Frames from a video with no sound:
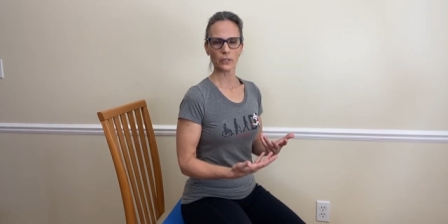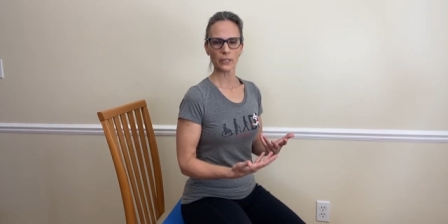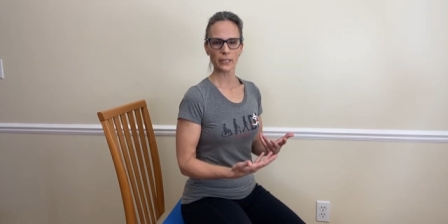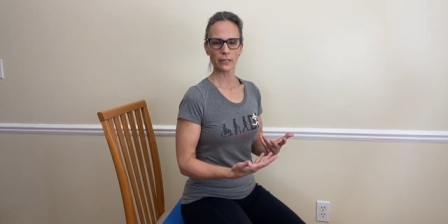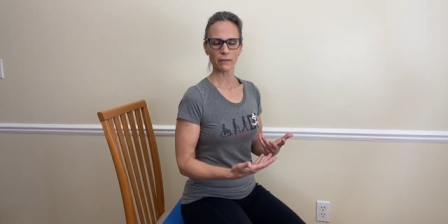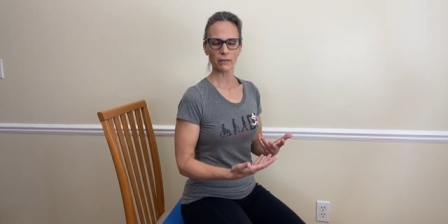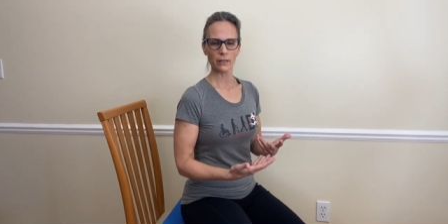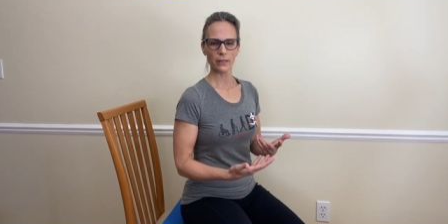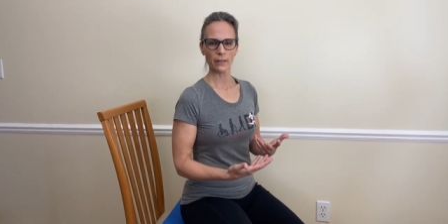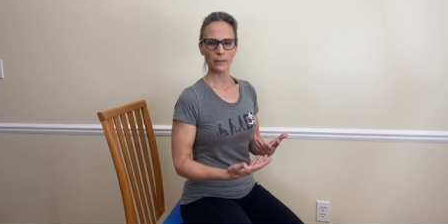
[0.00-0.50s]

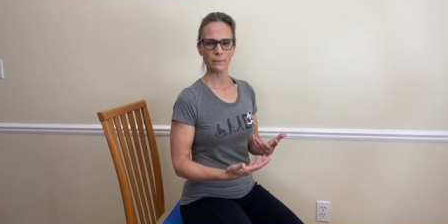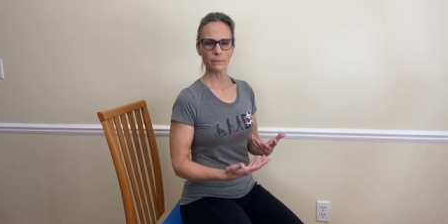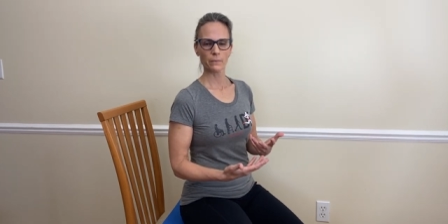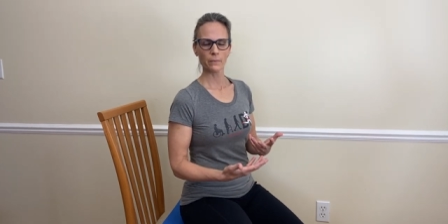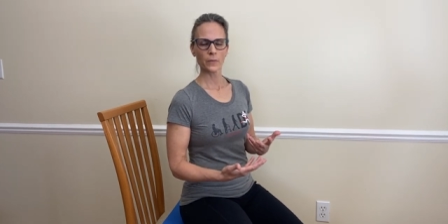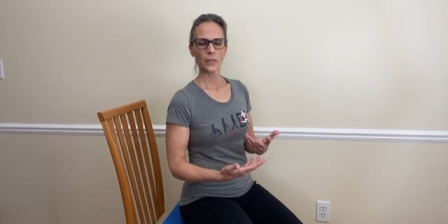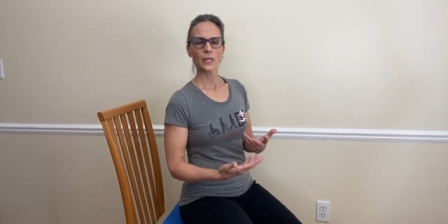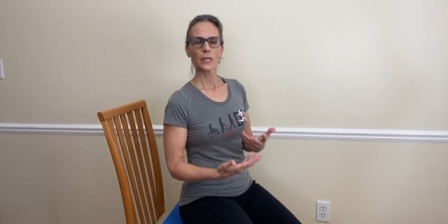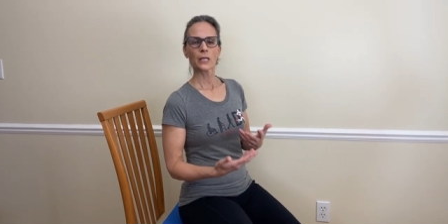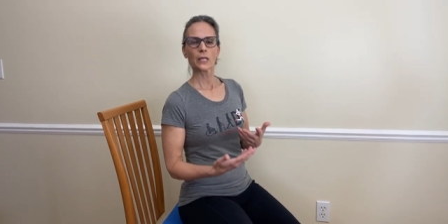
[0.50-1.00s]
lengthening
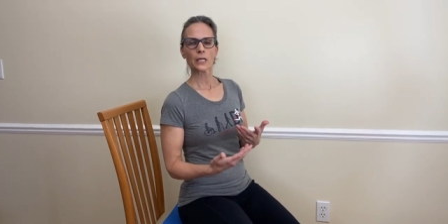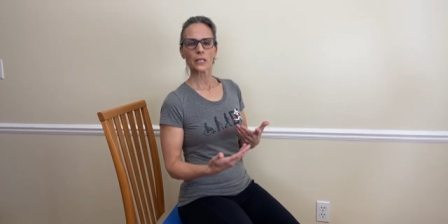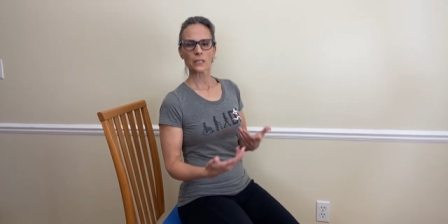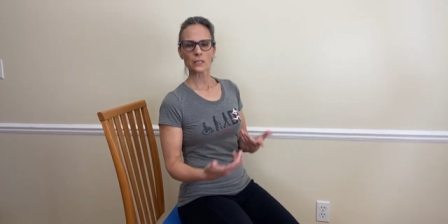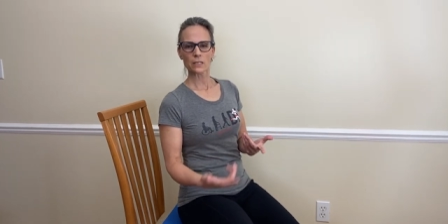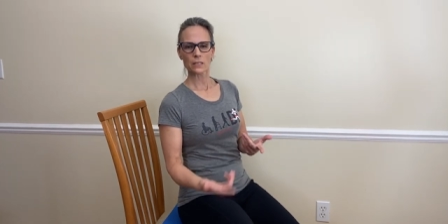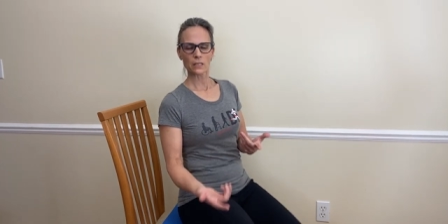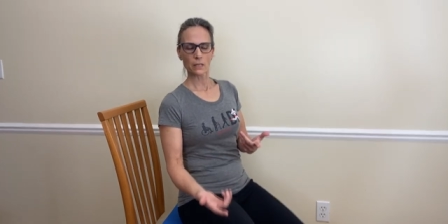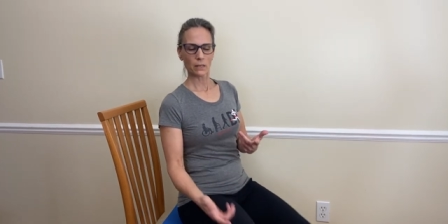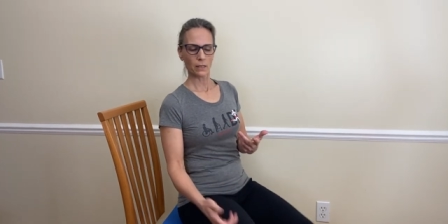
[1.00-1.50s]

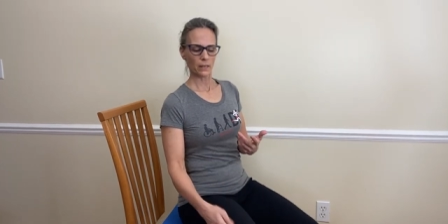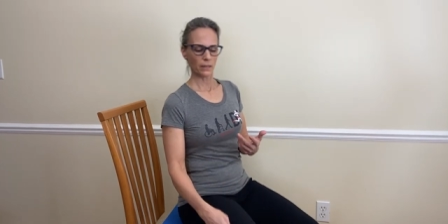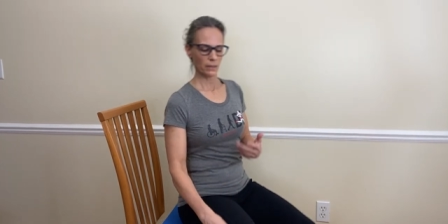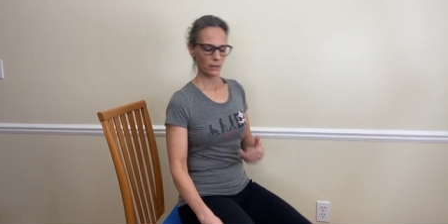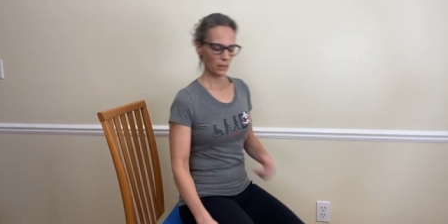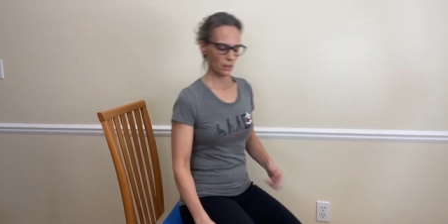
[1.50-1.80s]
in sitting.